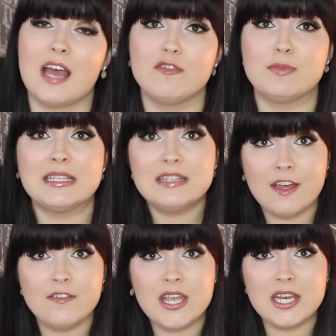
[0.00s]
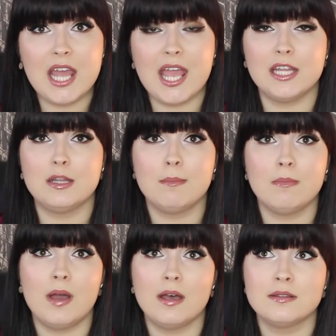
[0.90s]
that I've been loving in the
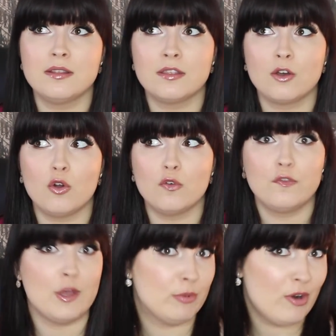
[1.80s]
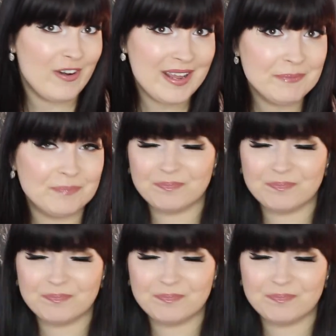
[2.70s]
month of February.